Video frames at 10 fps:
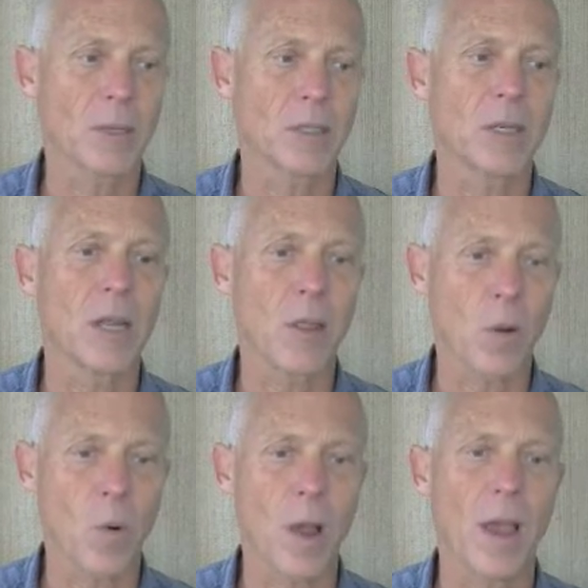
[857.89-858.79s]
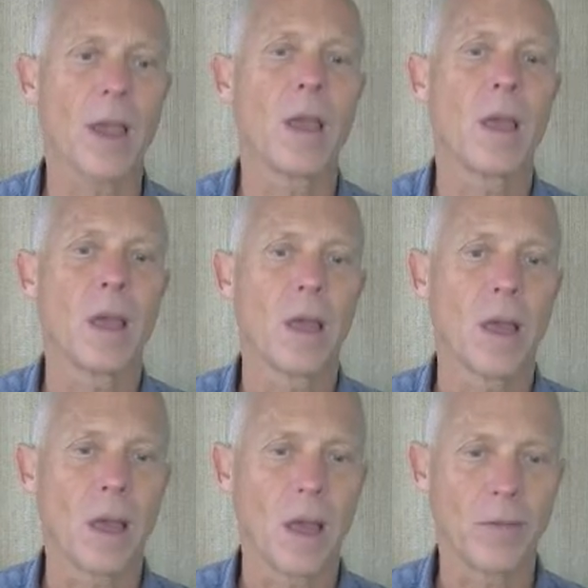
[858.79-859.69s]
It's another way
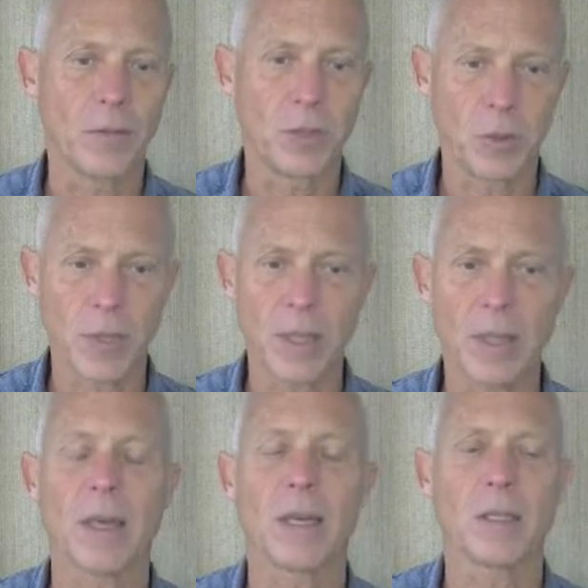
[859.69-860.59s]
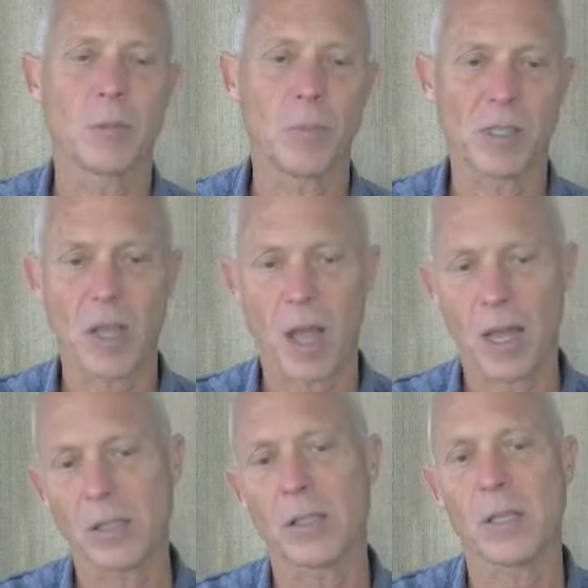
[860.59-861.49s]
of doing things
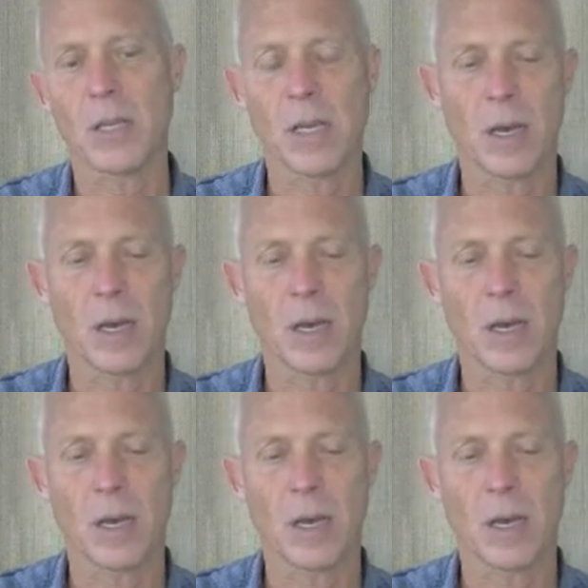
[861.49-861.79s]
besides the,